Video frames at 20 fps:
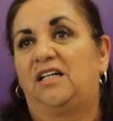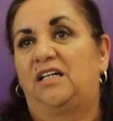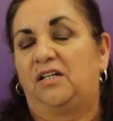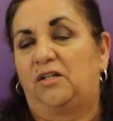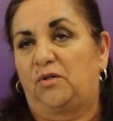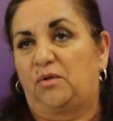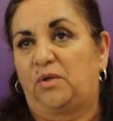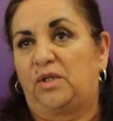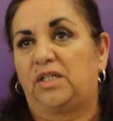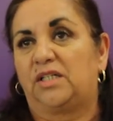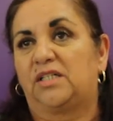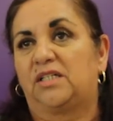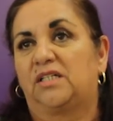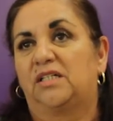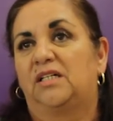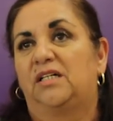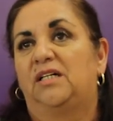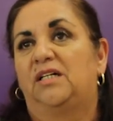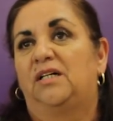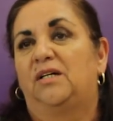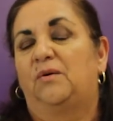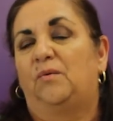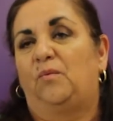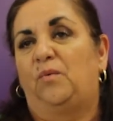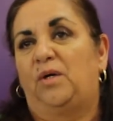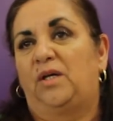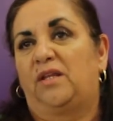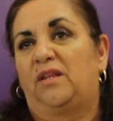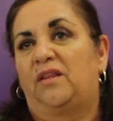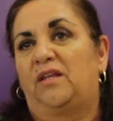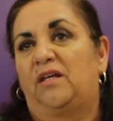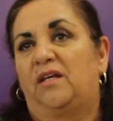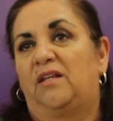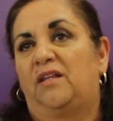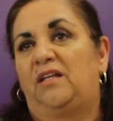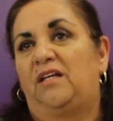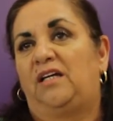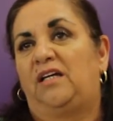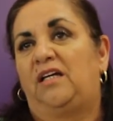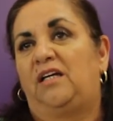increase with
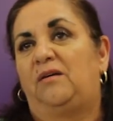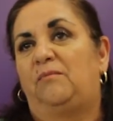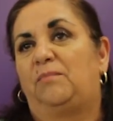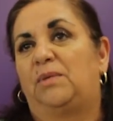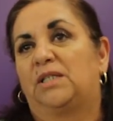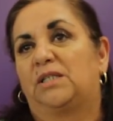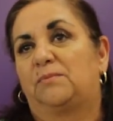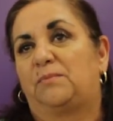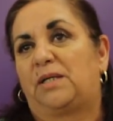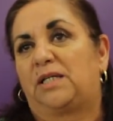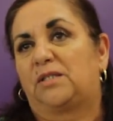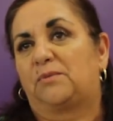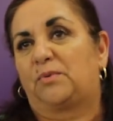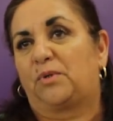the bus pass